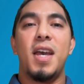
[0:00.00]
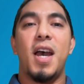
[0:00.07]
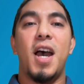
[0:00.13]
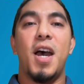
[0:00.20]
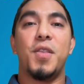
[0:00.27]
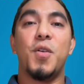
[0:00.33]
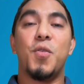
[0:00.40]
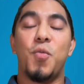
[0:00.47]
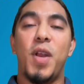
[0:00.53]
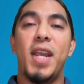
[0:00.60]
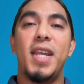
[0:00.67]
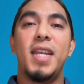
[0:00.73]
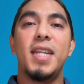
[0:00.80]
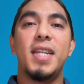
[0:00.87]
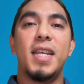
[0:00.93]
Uh, the
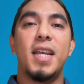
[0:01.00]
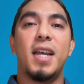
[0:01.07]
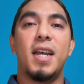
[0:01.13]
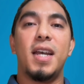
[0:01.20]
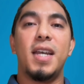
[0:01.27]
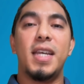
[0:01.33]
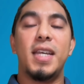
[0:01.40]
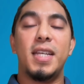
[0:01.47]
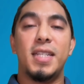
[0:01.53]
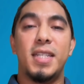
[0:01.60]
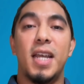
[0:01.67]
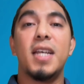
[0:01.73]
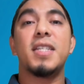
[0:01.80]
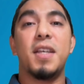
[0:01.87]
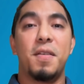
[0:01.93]
rain uh,
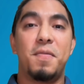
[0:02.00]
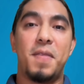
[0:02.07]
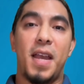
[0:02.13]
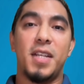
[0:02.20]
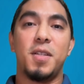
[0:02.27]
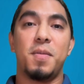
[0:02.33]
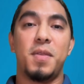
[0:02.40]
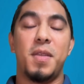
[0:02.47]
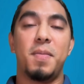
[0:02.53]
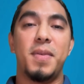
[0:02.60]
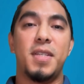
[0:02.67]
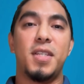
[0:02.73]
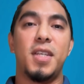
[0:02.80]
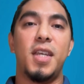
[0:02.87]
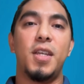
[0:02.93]
does affect the
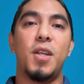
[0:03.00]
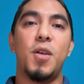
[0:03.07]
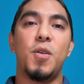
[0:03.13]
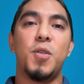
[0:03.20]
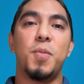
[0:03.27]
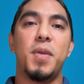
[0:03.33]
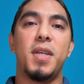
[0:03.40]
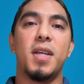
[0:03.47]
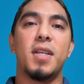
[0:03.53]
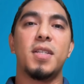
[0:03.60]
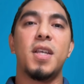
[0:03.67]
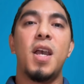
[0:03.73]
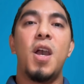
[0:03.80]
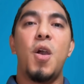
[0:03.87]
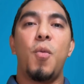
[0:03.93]
mosquitoes
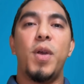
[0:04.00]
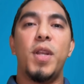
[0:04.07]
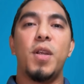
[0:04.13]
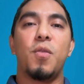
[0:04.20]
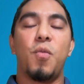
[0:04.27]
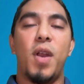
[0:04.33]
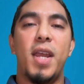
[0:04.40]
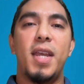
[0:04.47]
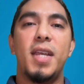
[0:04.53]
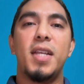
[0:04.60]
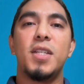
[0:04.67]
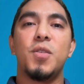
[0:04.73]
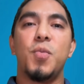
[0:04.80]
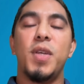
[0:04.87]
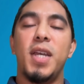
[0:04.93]
because when it
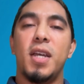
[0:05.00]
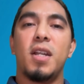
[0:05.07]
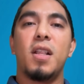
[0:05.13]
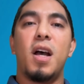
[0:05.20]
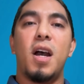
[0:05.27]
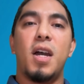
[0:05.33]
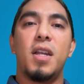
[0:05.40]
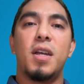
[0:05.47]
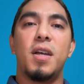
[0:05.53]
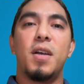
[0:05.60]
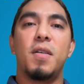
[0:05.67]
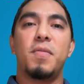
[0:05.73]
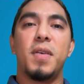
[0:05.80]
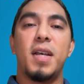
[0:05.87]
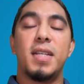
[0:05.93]
rains, we get a lot
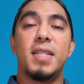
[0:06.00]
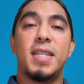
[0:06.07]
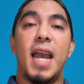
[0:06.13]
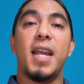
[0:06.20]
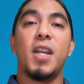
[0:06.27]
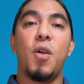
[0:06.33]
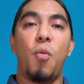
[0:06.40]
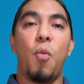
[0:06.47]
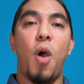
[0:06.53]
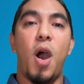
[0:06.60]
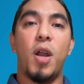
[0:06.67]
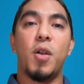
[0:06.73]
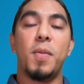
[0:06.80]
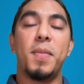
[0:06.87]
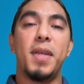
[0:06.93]
of uh, stagnant
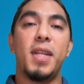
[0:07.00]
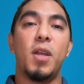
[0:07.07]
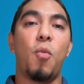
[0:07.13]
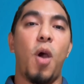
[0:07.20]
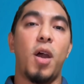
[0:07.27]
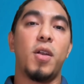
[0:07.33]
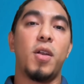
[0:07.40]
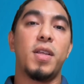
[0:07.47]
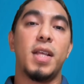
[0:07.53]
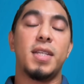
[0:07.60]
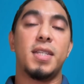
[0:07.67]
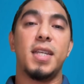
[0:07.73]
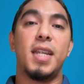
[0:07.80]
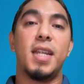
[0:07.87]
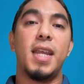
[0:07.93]
water, meaning water
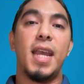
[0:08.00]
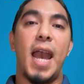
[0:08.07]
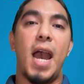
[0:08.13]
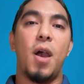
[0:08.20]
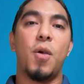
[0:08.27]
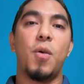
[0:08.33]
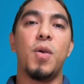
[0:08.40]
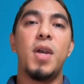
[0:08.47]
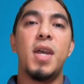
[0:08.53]
that's sitting out